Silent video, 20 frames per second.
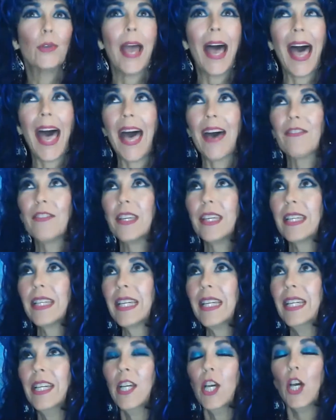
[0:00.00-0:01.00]
to
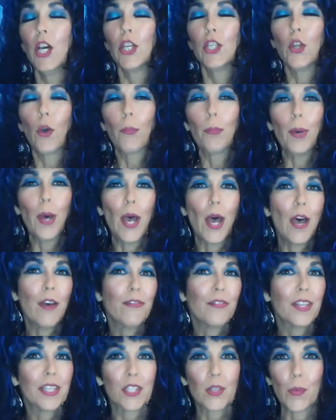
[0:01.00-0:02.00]
having your
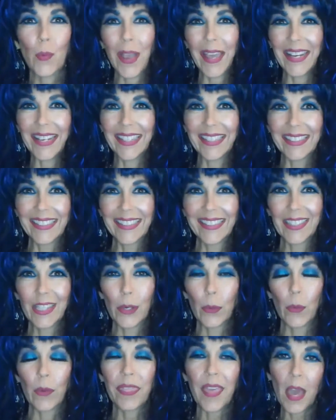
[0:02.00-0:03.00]
perfect wedding
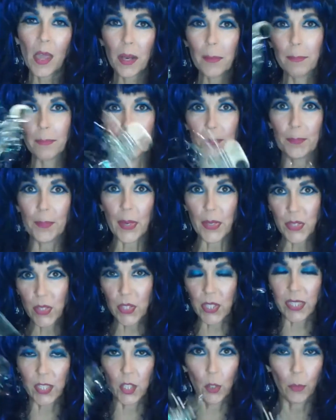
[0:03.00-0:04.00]
without it
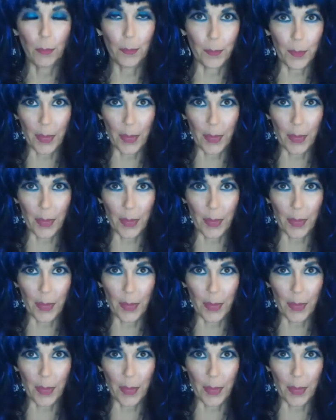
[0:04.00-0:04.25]
busting your